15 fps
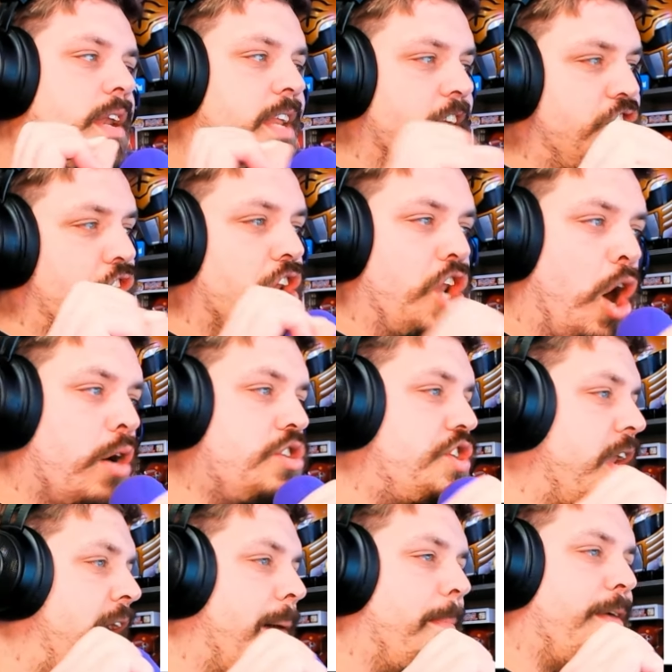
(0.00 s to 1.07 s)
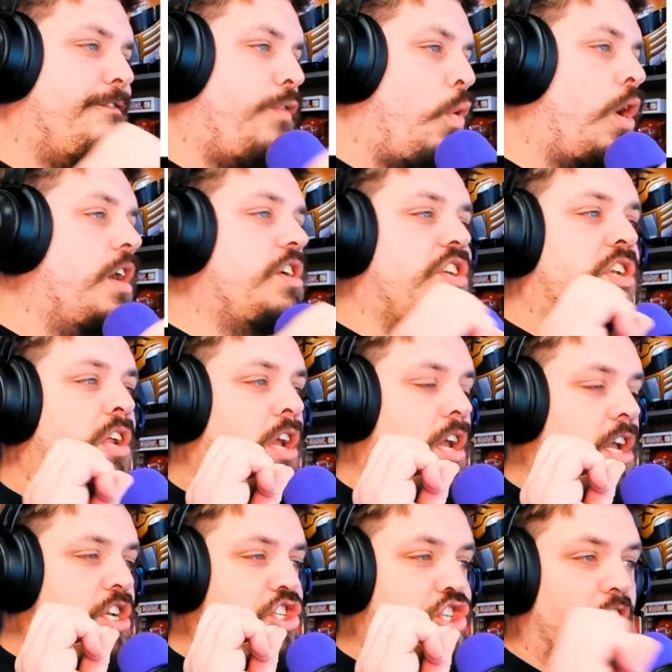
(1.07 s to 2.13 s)
Did she know Shanann before
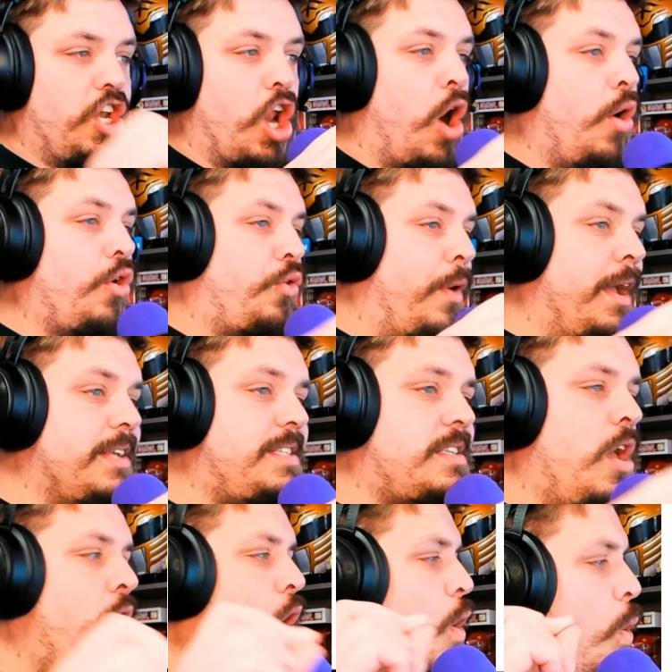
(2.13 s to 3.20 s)
she know Chris?